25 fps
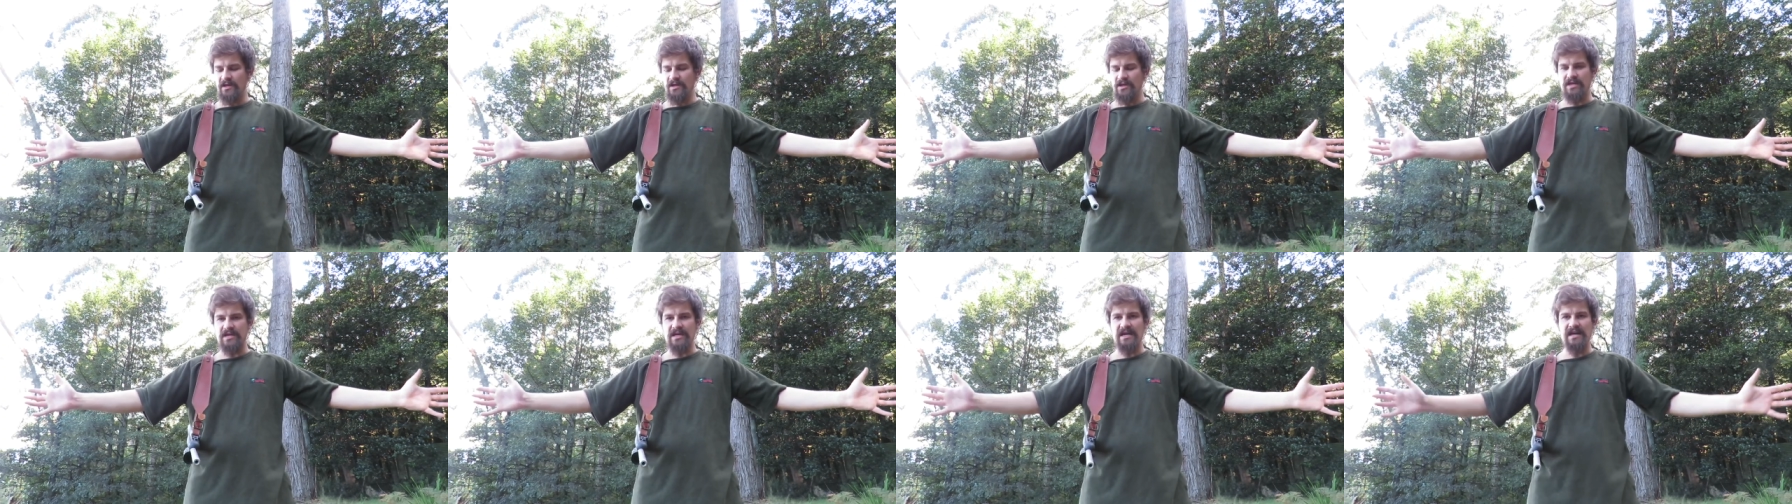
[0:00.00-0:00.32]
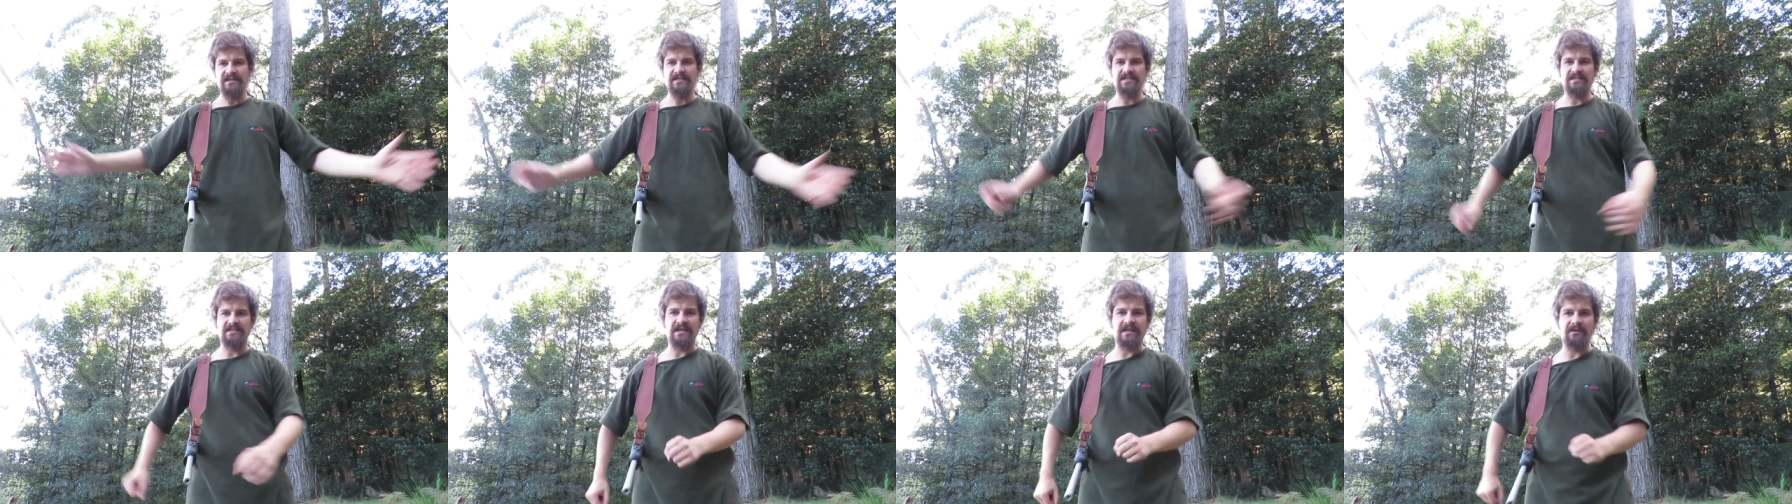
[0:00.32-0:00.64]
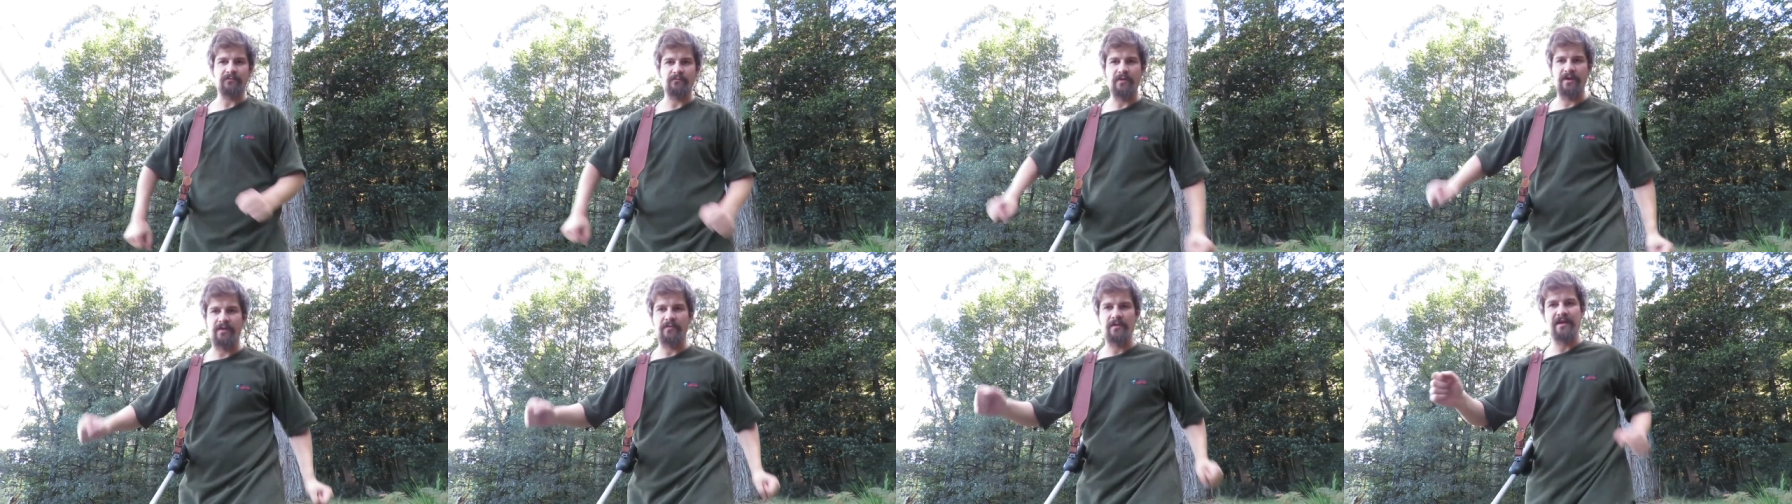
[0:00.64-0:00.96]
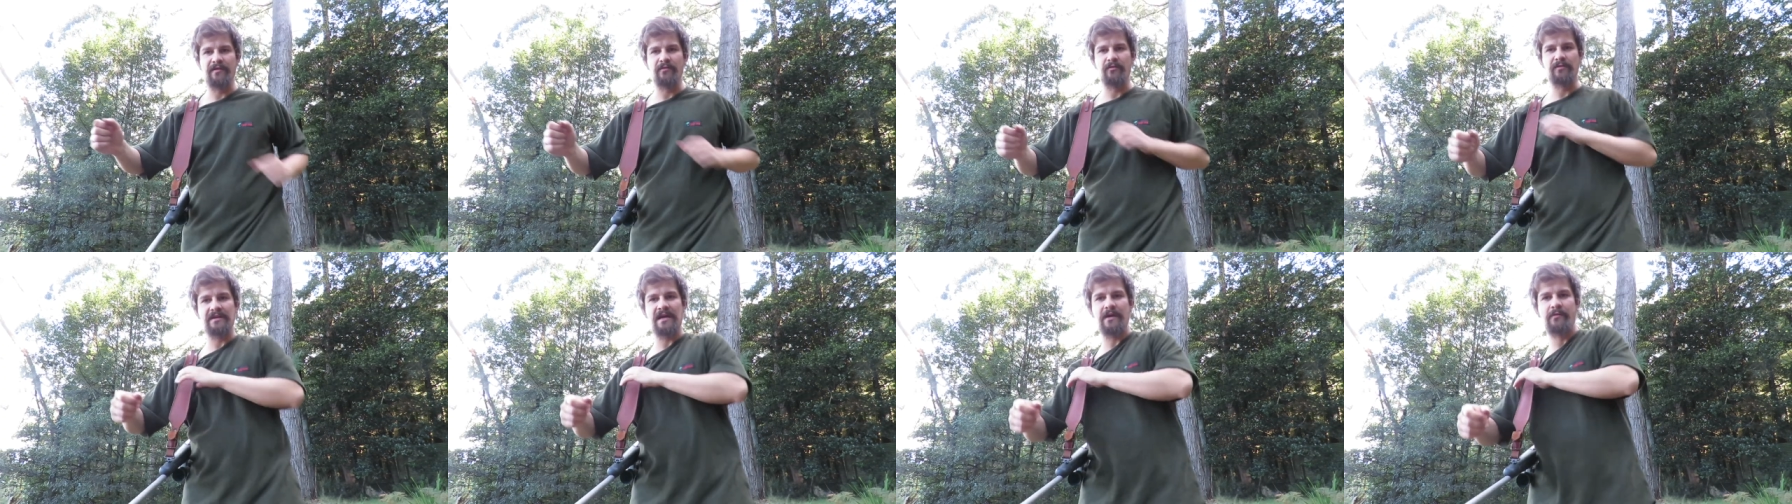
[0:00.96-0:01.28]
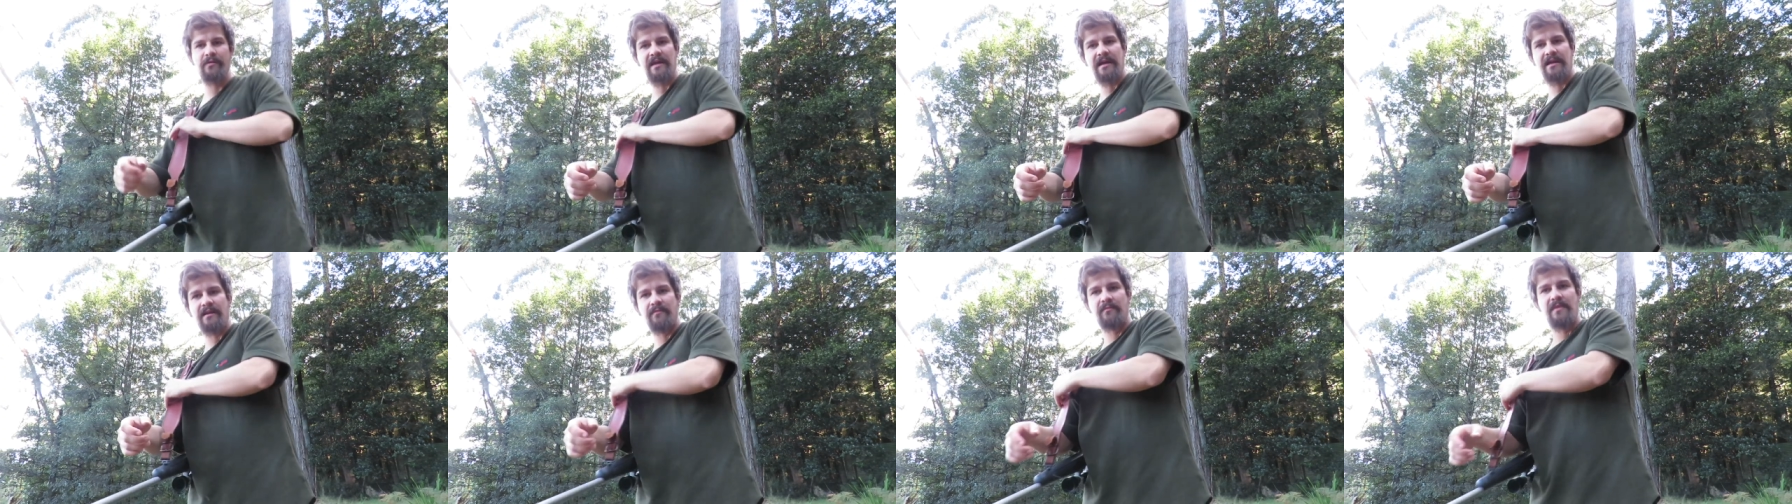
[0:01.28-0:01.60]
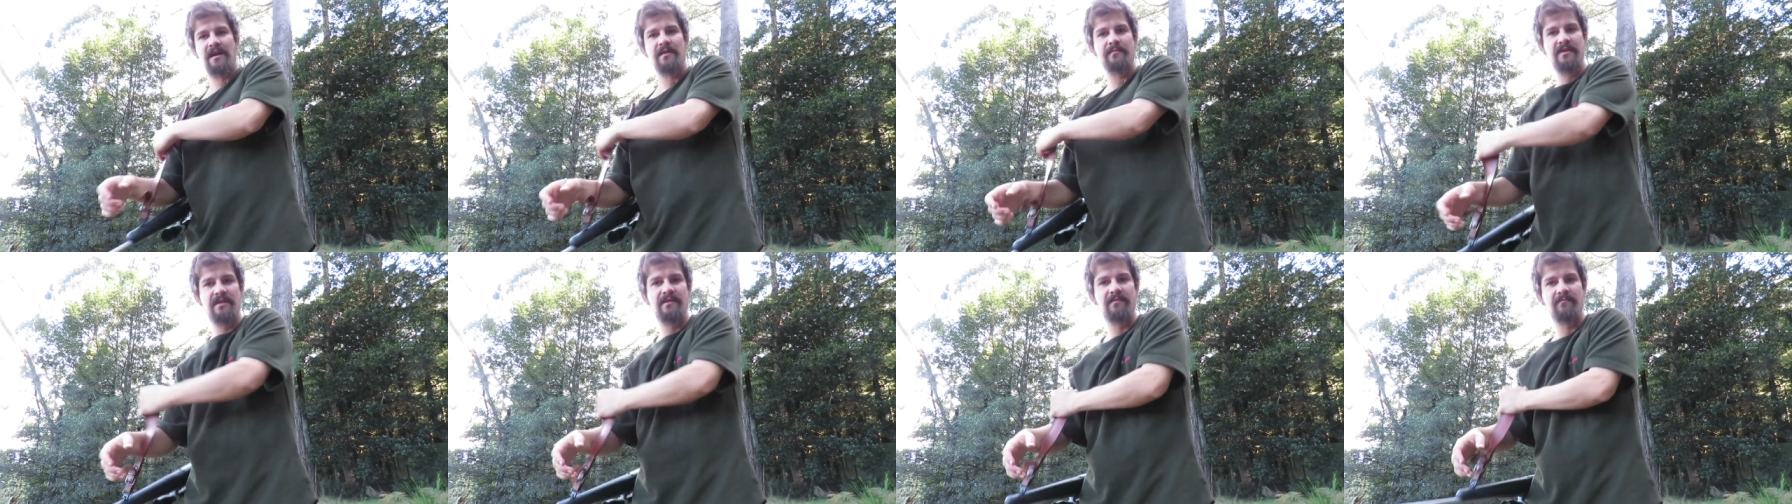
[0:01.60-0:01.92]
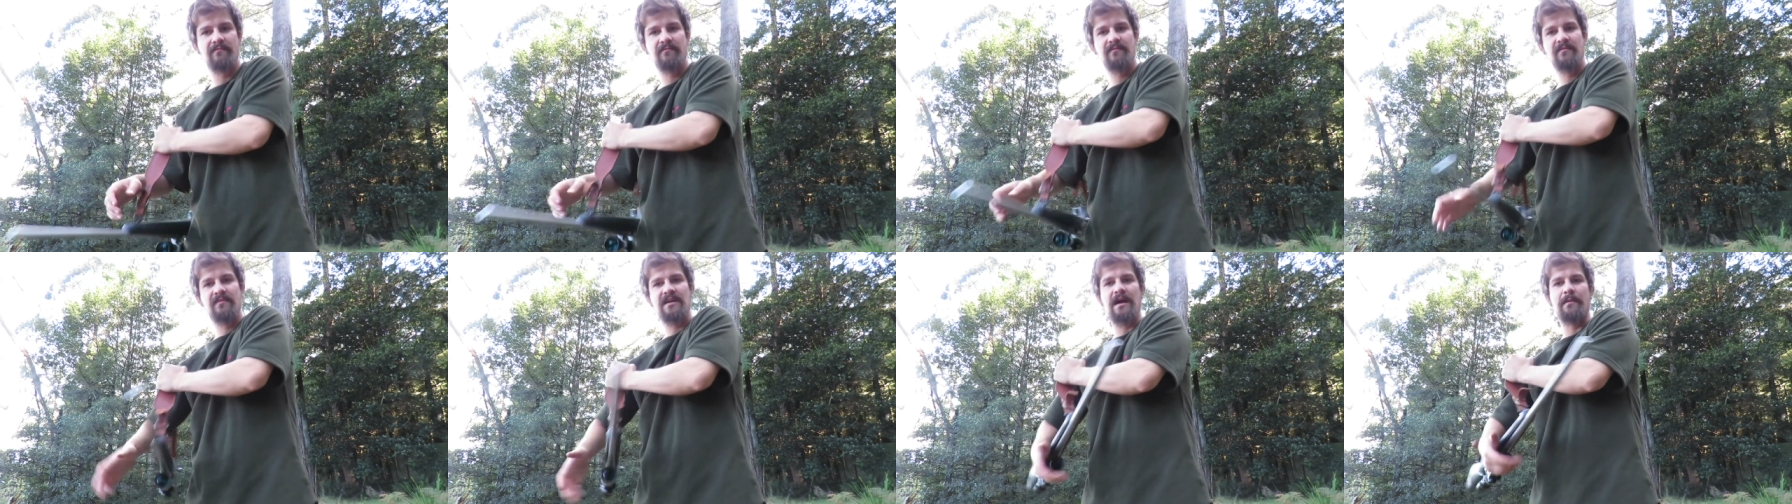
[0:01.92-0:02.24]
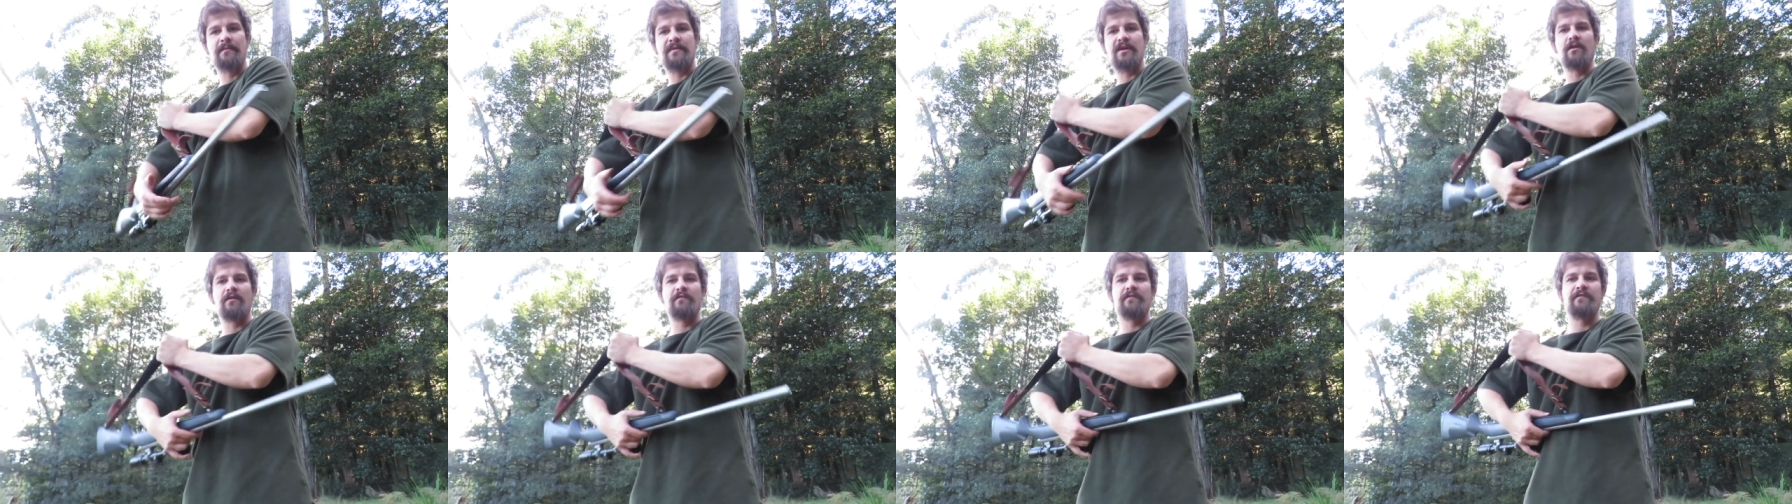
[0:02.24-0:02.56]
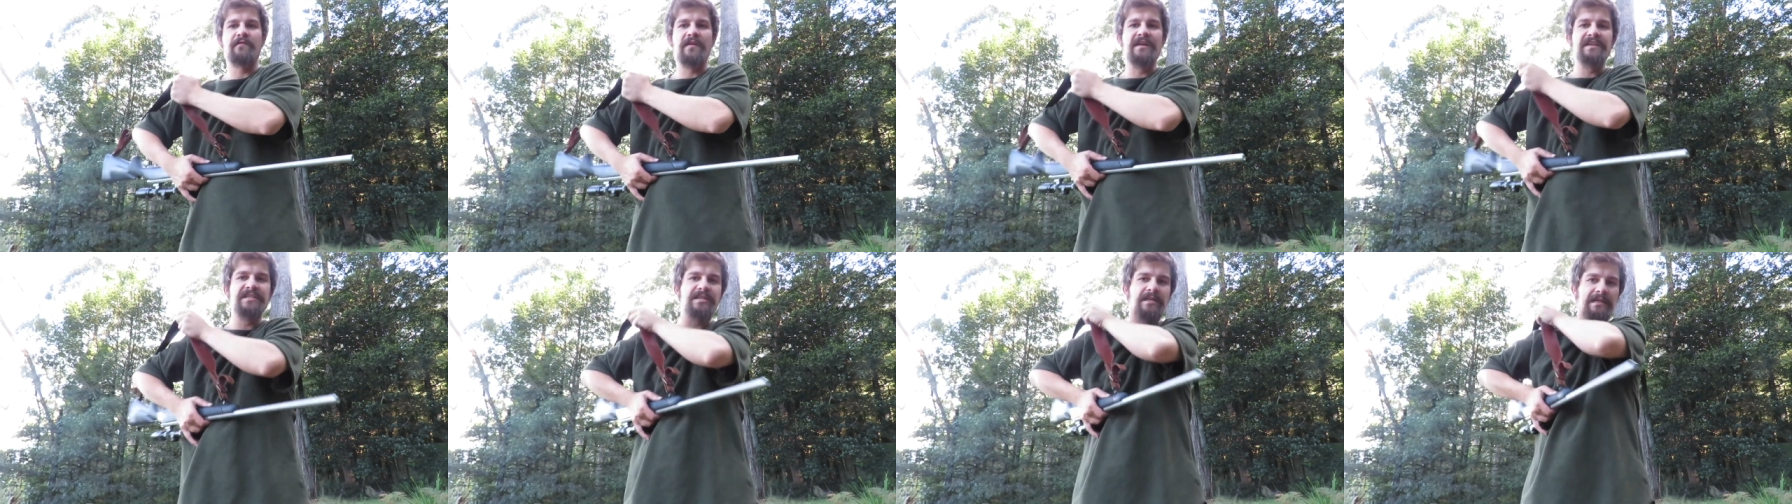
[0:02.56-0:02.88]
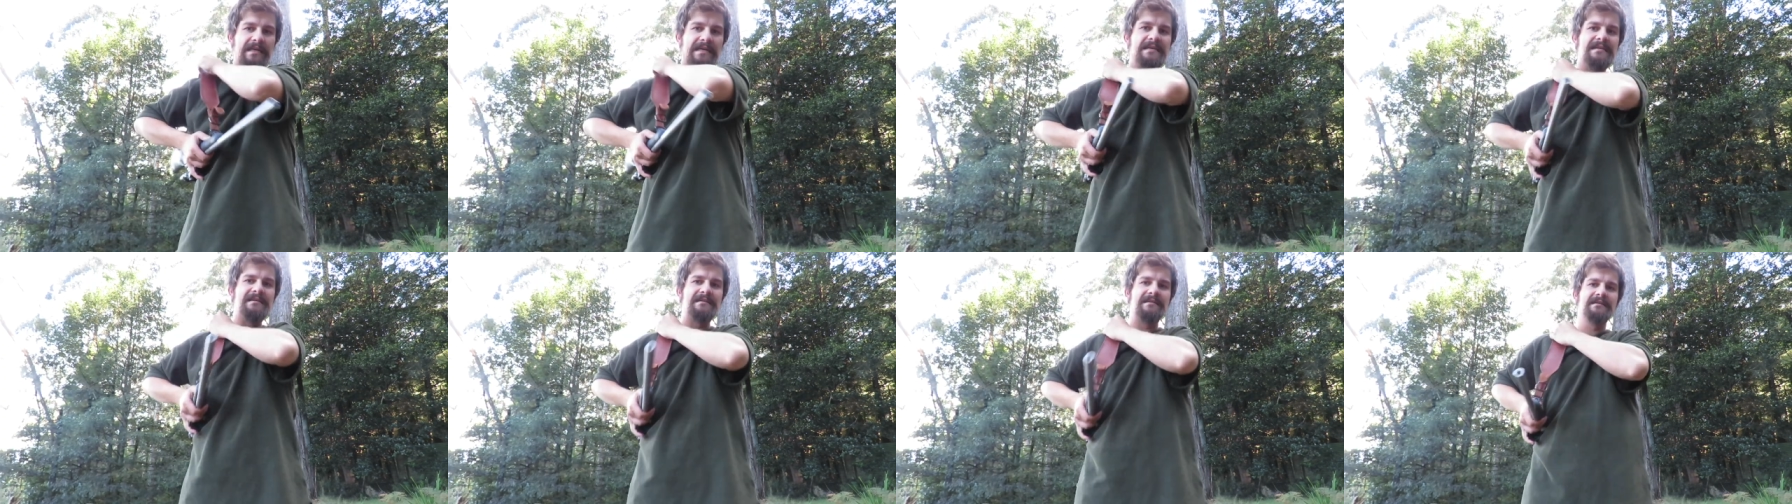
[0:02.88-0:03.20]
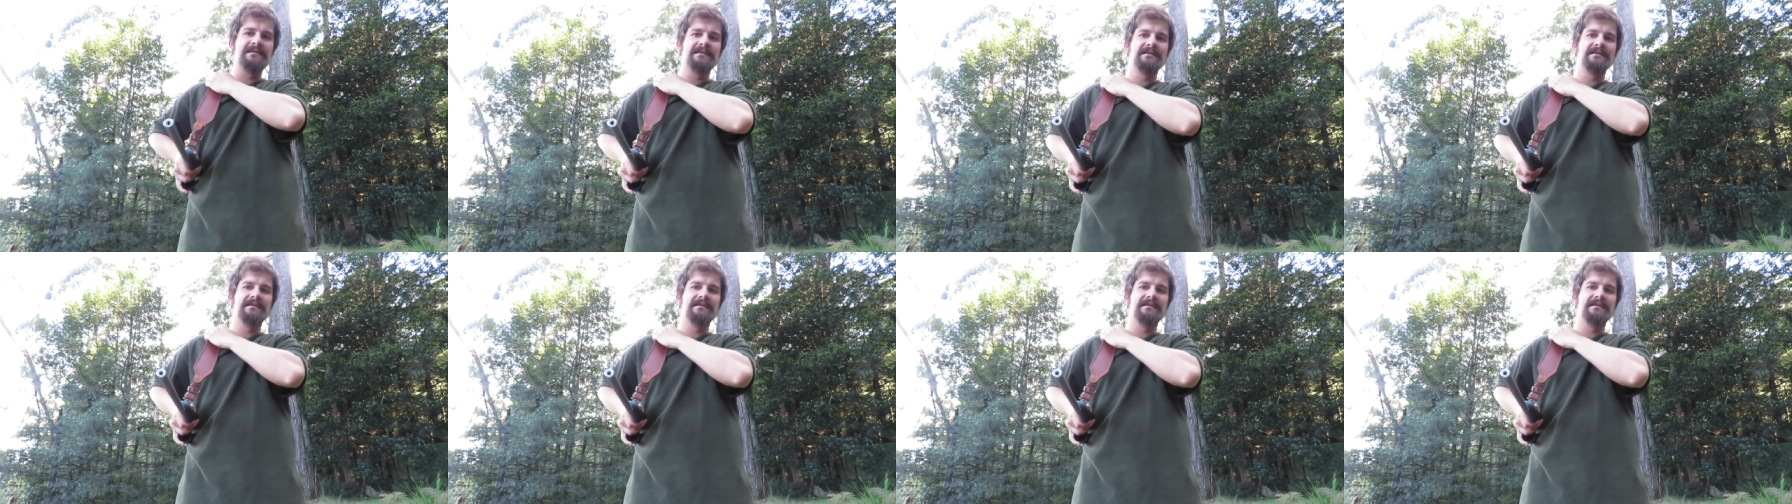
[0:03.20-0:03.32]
You can't just like run around all day without it maybe coming off eventually,